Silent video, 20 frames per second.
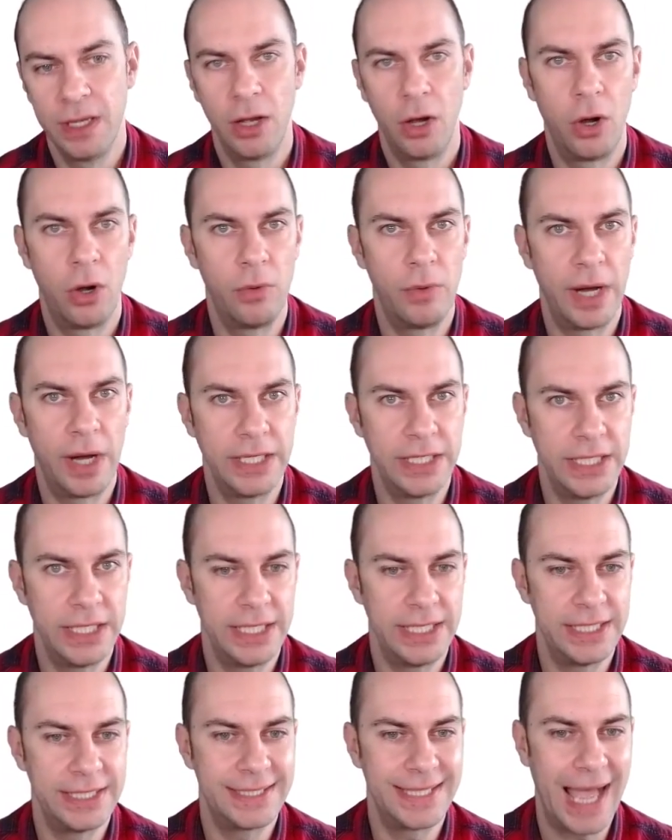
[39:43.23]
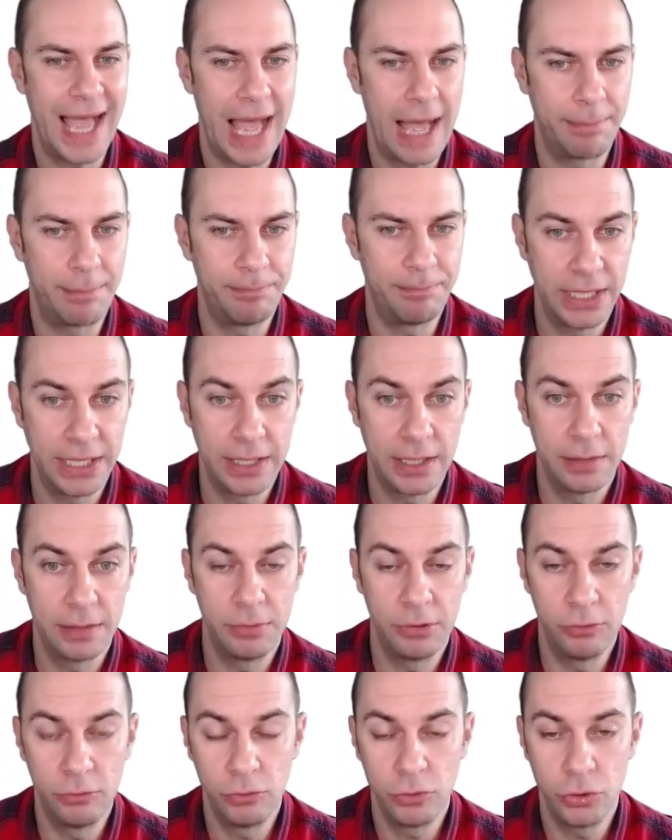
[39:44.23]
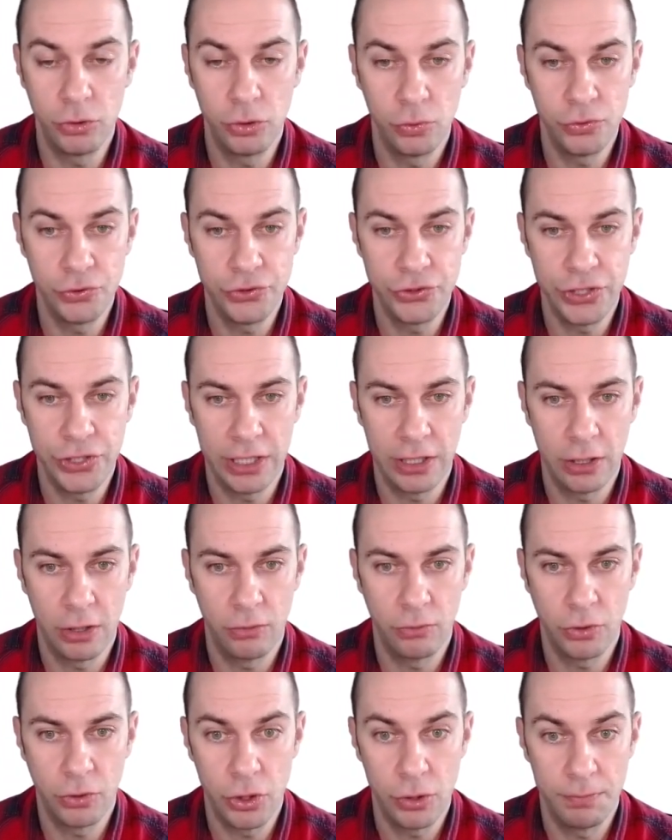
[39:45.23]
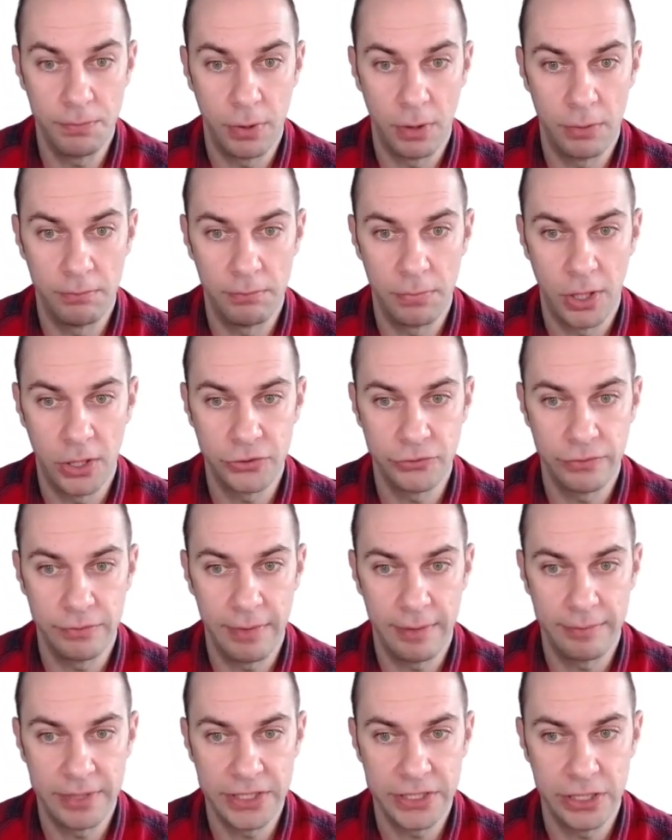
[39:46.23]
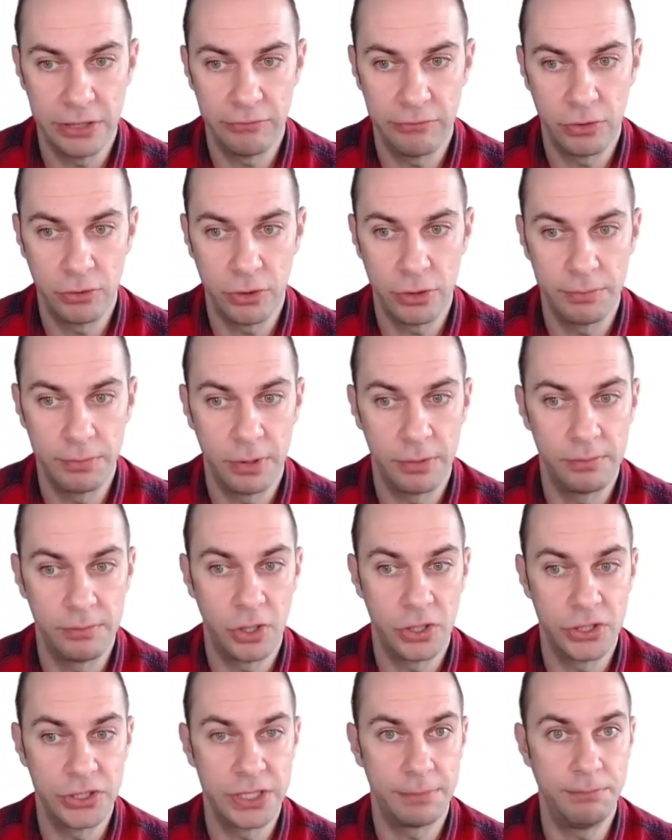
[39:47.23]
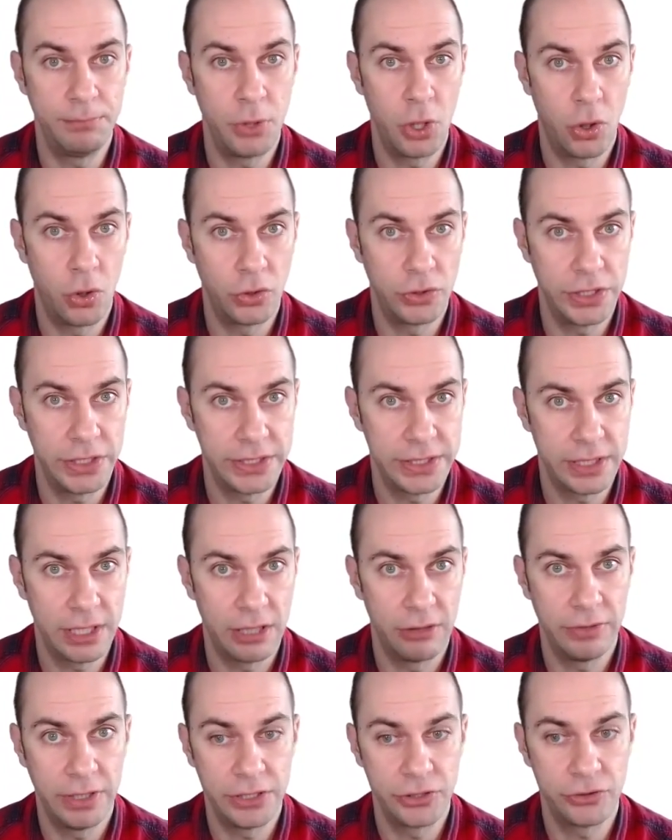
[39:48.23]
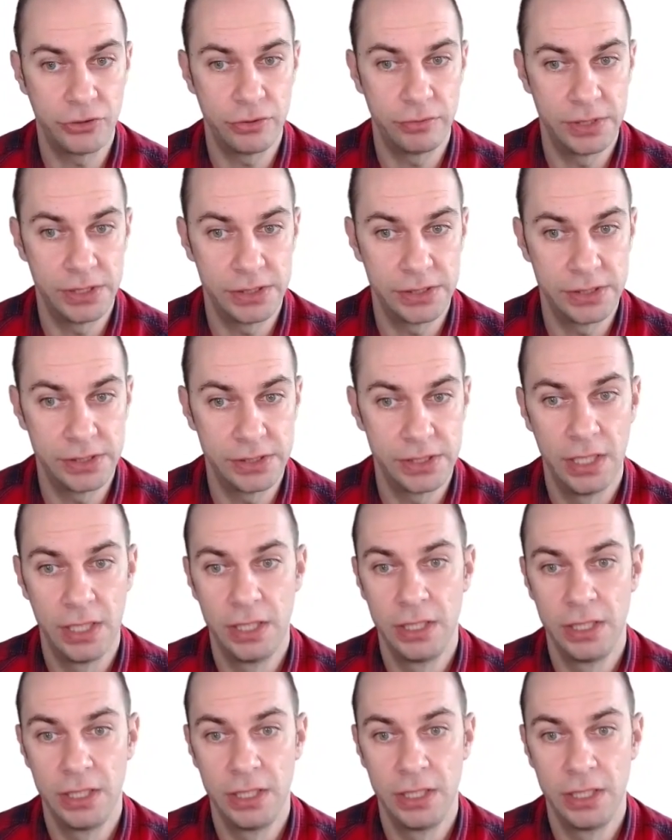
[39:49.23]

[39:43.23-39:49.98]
OID is applicable to zero coupon bonds. Remember, zero coupon bonds are pure discount instruments.